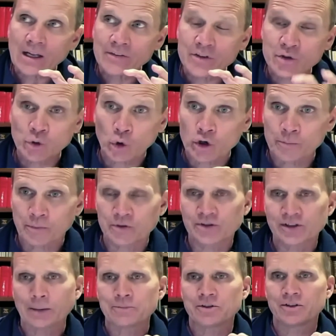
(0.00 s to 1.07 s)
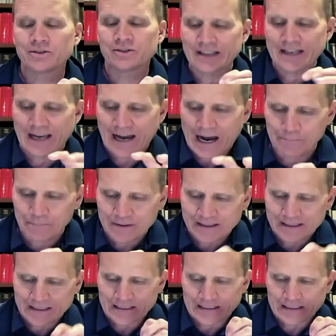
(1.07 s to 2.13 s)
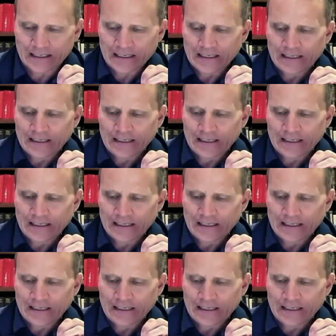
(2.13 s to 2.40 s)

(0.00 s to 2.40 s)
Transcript: distorted perceptions, the apathy,